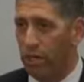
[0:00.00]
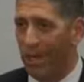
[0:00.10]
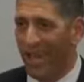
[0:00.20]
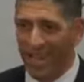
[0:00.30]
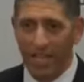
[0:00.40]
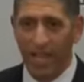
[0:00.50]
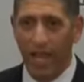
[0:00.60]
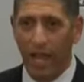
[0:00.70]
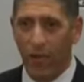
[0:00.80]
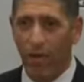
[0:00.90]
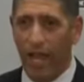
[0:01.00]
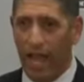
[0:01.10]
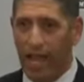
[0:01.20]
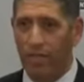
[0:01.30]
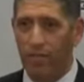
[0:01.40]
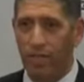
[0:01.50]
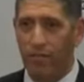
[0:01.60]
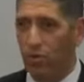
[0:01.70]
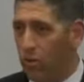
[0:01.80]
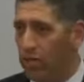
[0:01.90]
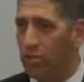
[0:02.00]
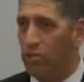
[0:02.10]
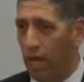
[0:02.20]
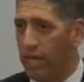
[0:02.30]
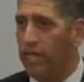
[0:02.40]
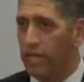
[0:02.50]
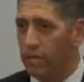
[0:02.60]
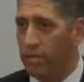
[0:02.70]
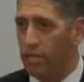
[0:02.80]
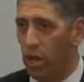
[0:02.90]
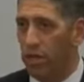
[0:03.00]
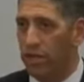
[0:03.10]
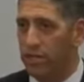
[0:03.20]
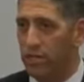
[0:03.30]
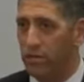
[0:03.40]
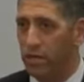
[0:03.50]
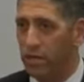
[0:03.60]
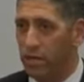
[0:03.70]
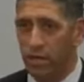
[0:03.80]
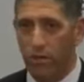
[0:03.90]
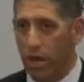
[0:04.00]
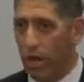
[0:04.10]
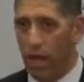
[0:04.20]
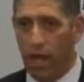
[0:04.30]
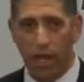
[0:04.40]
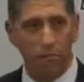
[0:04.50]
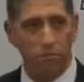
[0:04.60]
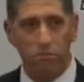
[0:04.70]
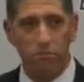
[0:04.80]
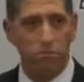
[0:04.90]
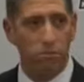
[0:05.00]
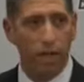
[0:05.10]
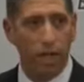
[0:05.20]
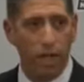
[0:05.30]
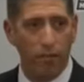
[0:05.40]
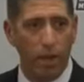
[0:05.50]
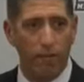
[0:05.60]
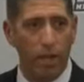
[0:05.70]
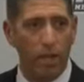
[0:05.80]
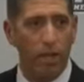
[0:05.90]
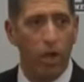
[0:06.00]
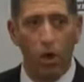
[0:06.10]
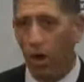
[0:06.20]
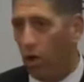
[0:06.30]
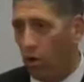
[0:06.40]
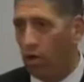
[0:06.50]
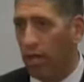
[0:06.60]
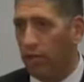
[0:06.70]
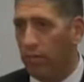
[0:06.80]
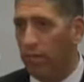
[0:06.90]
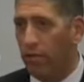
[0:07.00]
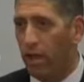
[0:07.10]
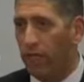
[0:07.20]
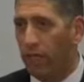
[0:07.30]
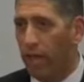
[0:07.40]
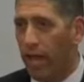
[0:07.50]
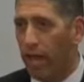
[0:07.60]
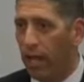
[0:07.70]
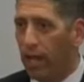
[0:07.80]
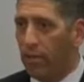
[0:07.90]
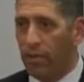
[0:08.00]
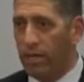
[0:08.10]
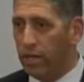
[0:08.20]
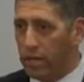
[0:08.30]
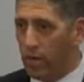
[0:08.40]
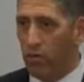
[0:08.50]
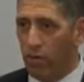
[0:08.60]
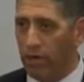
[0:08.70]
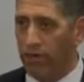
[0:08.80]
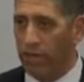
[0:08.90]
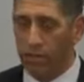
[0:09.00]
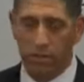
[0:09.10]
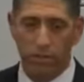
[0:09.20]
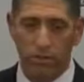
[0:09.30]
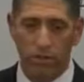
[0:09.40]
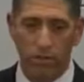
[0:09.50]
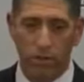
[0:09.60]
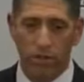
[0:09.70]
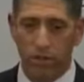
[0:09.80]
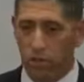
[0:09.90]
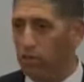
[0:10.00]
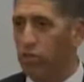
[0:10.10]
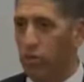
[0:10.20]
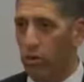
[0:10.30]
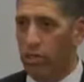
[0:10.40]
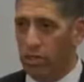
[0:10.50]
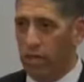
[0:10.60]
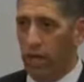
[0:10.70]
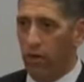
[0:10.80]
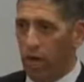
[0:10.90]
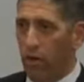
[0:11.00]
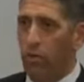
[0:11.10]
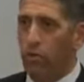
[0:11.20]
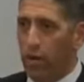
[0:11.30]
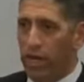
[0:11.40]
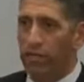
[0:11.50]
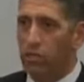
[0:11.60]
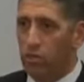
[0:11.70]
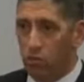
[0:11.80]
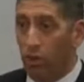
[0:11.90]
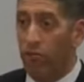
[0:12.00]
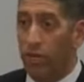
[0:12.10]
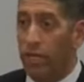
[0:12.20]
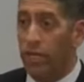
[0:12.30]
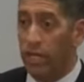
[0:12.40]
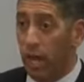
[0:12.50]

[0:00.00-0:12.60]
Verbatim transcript: and in that, I want to ask them, who else do I need to be talking to? You know, I'm, I'm, I'm not going to know a whole lot of people off the bat, but, uh, you know, one of the, one of the true stories is how, how we raised $12 million